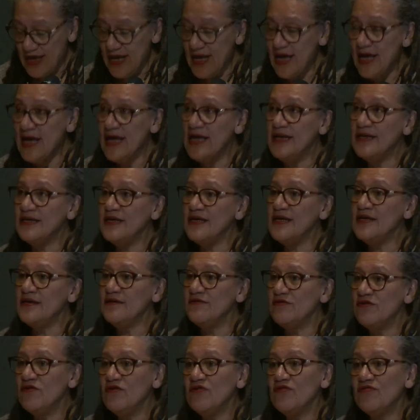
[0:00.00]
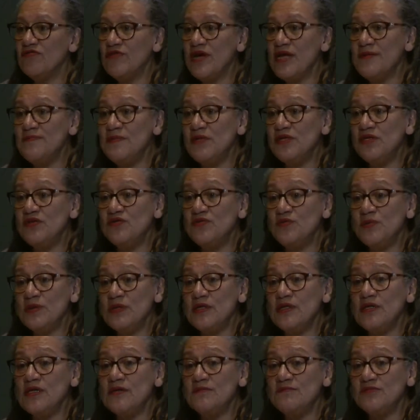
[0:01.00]
and in Raymond
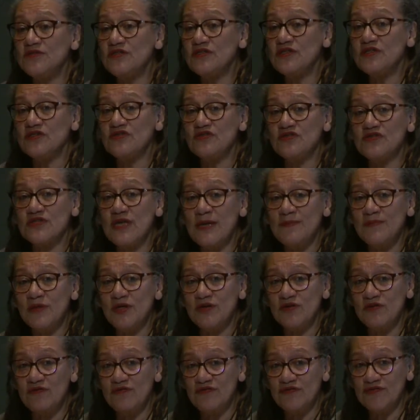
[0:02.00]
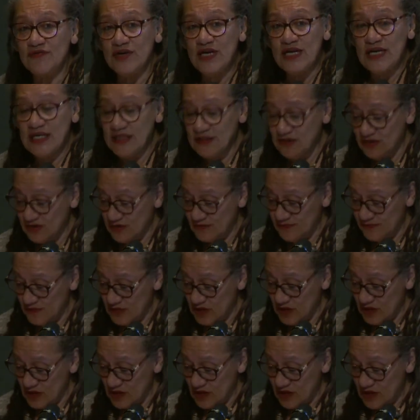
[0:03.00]
Williams's seminal phrase,
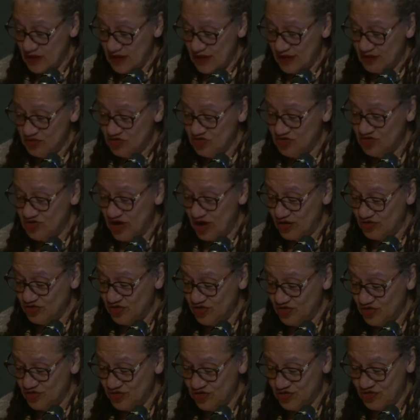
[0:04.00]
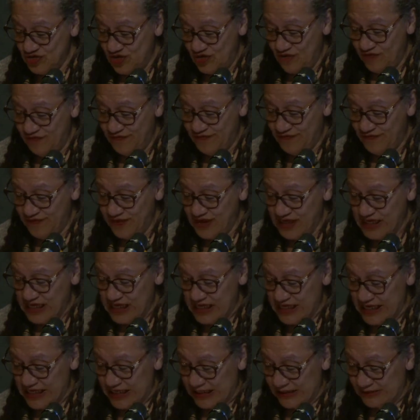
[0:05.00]
structures of
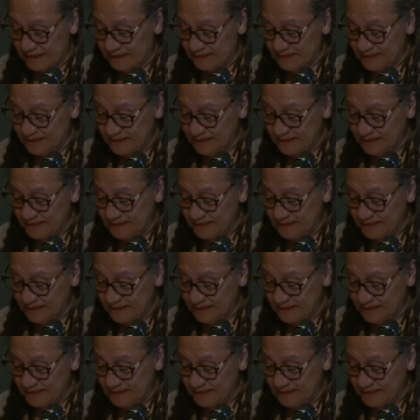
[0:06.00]
feeling.